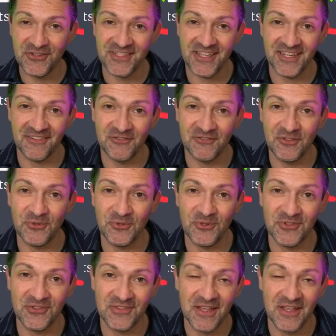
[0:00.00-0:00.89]
set of
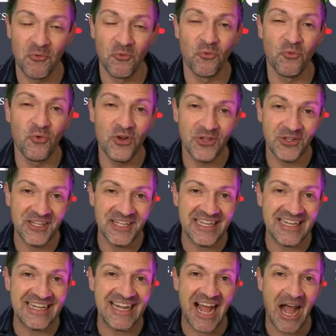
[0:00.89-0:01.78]
tools that
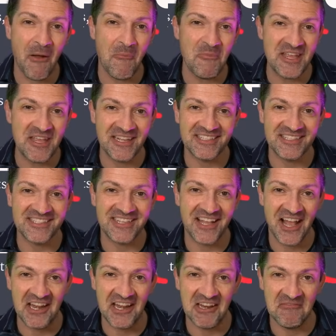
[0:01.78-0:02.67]
really got me
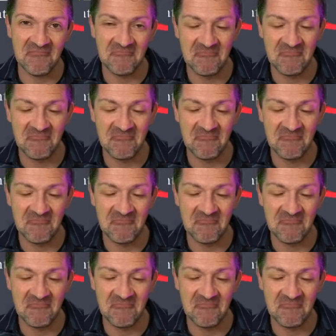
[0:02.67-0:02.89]
excited.